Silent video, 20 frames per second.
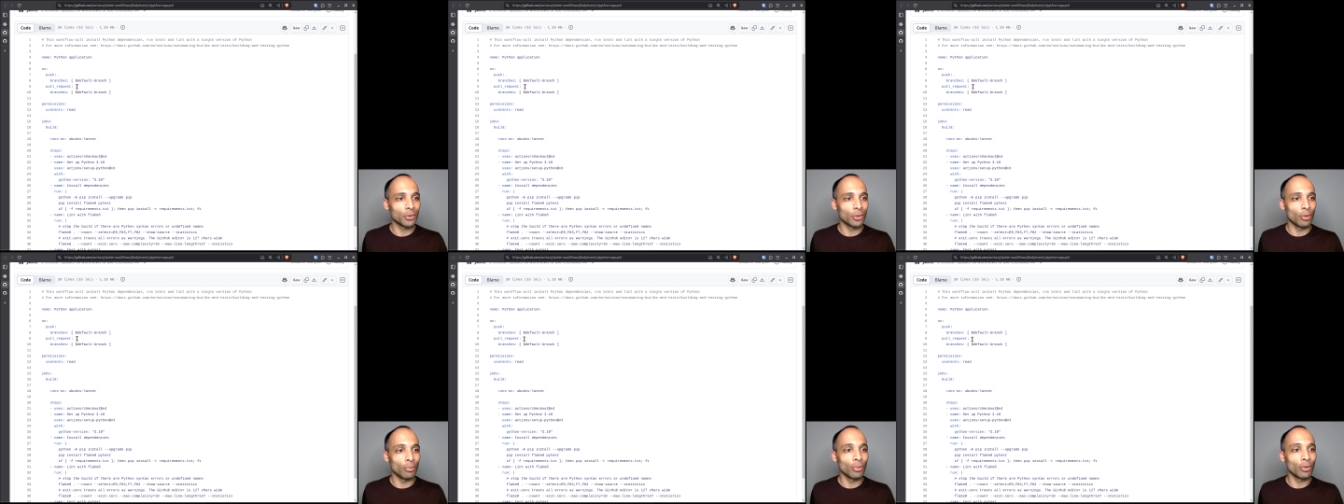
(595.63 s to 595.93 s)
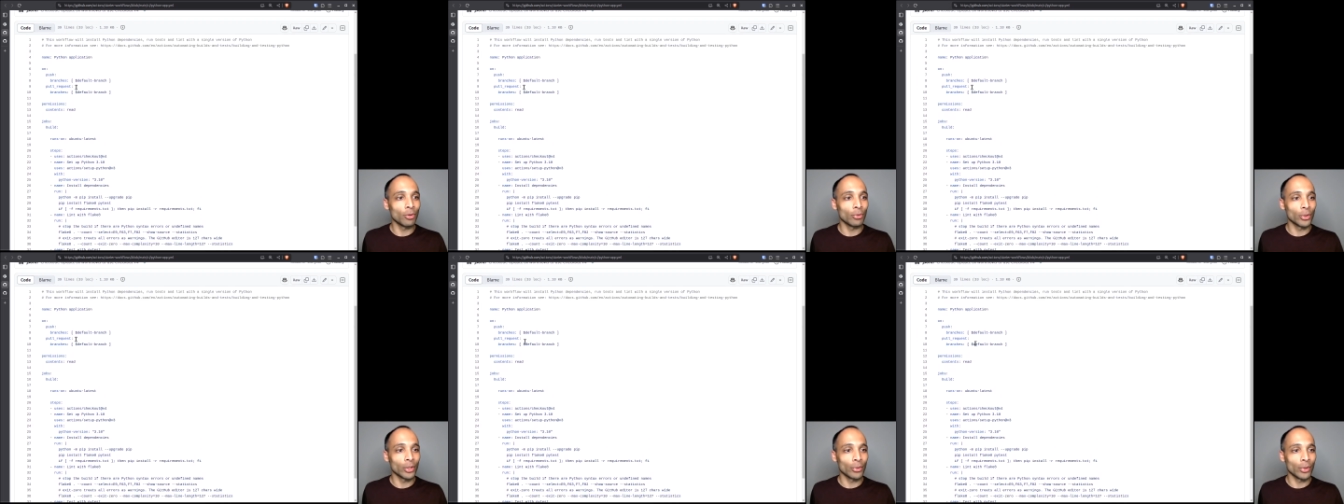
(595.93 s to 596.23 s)
or
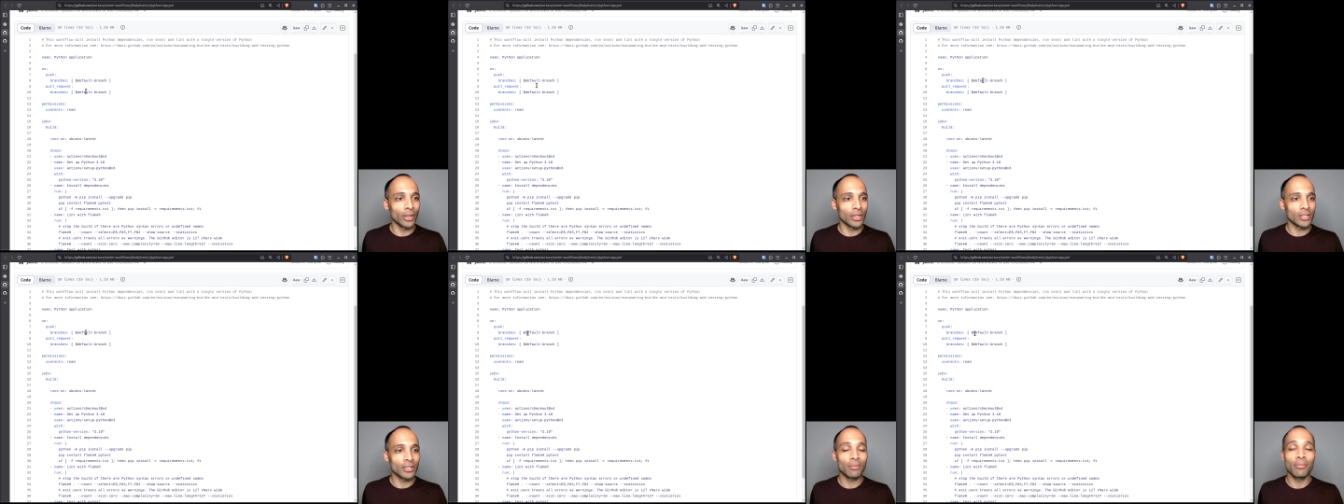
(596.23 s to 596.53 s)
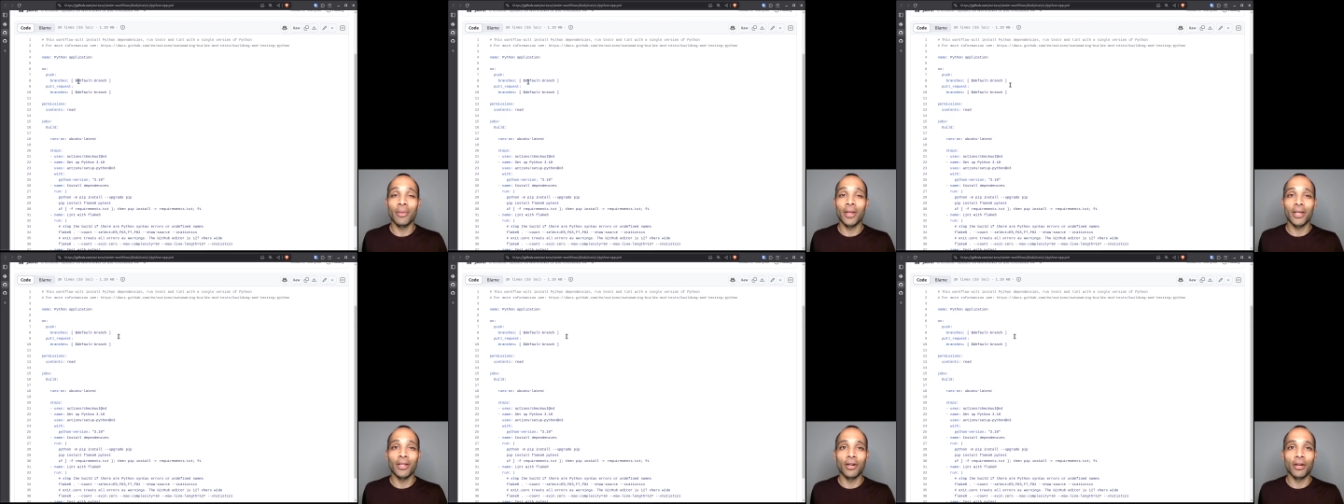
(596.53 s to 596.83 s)
pull request
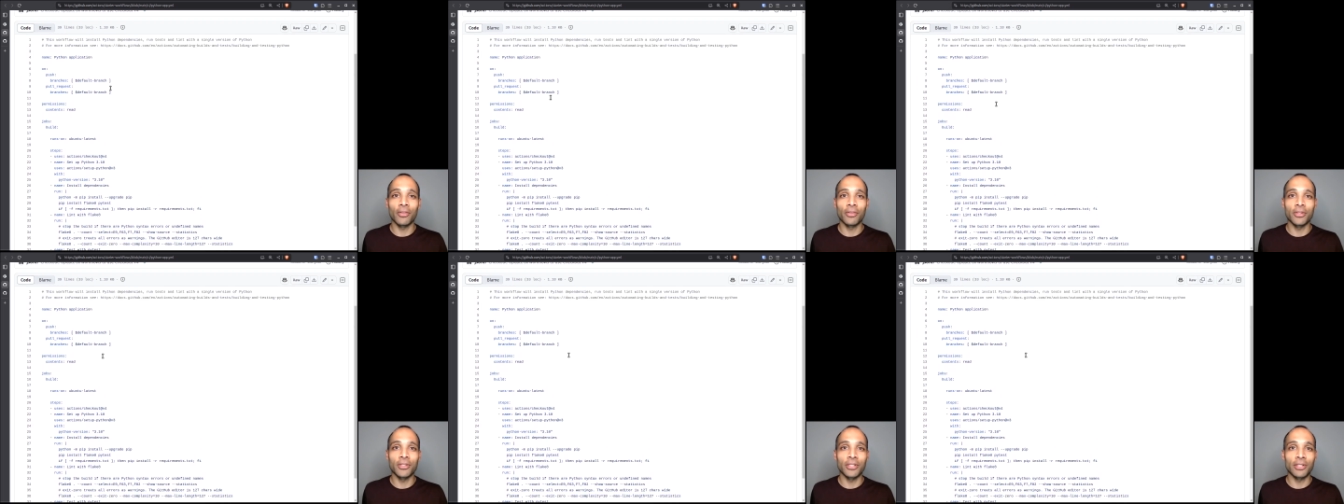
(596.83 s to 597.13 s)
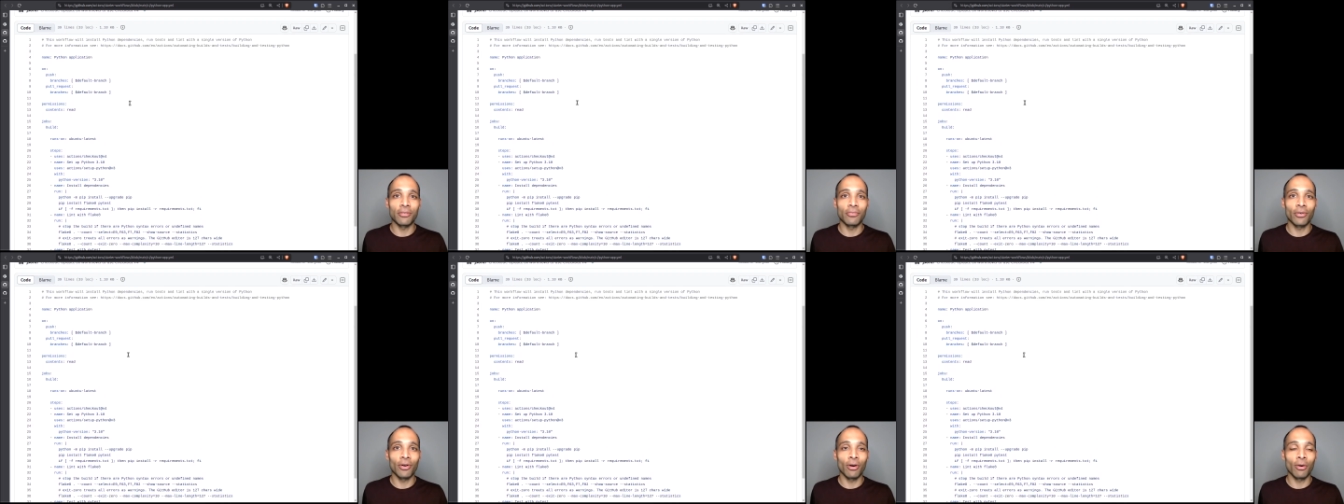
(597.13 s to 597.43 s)
made on the
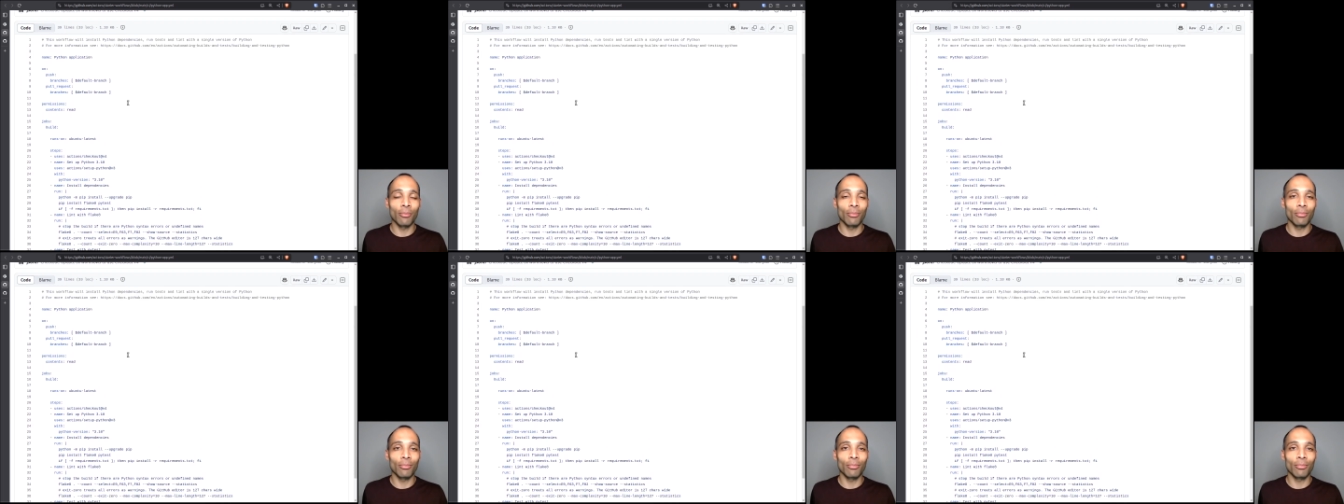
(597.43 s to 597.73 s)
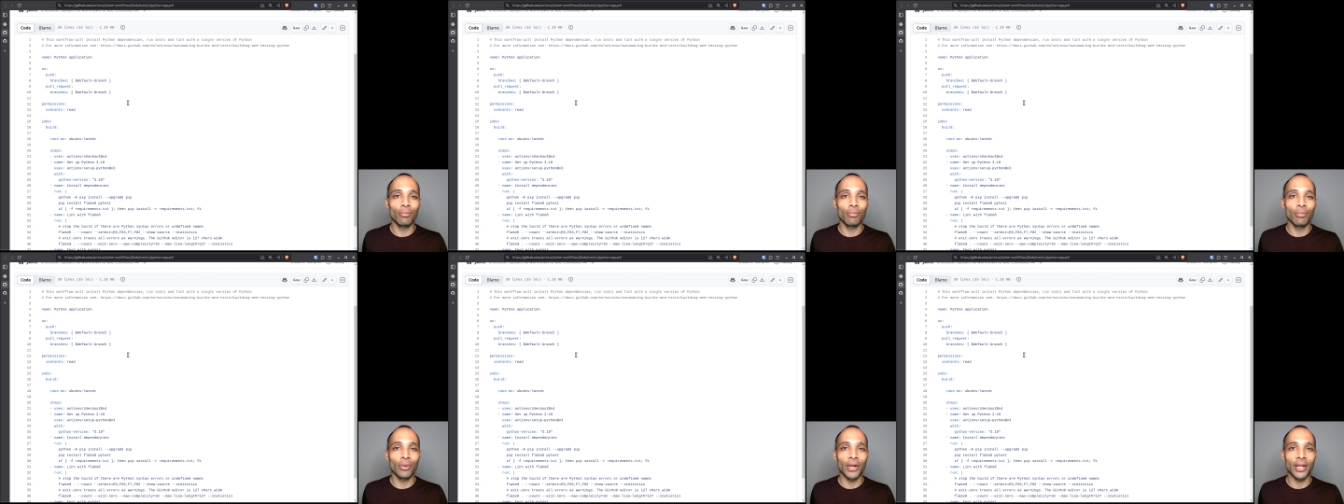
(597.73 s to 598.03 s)
default
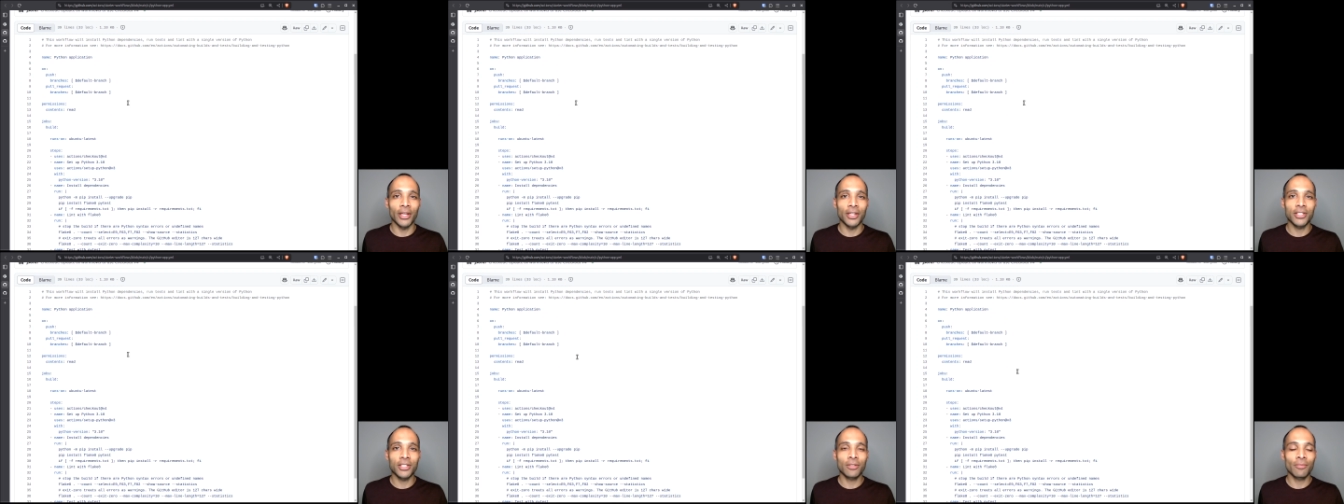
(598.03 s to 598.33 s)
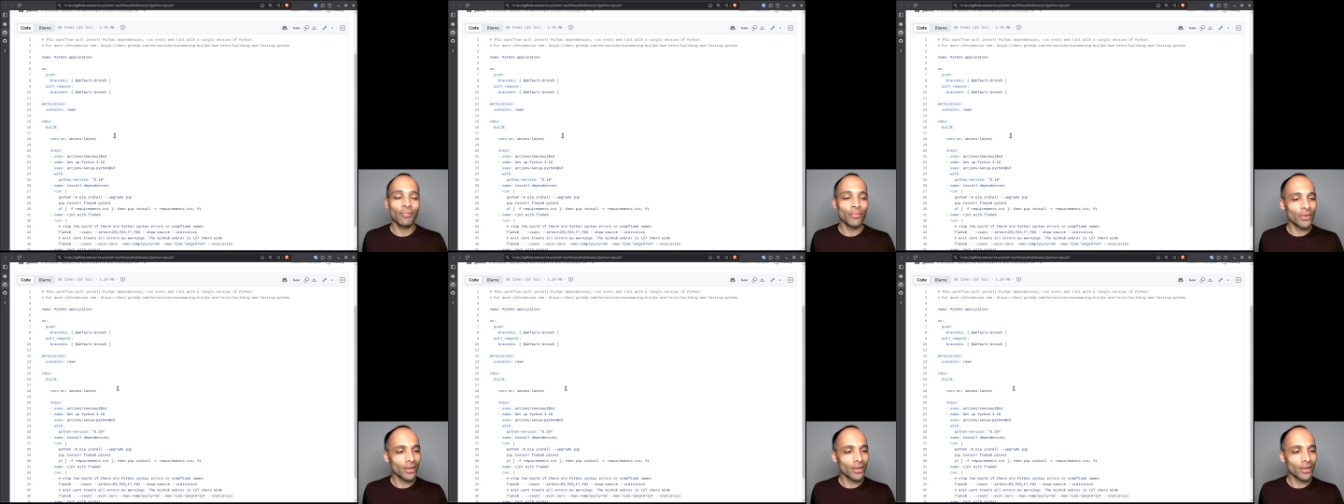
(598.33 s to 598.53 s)
branch.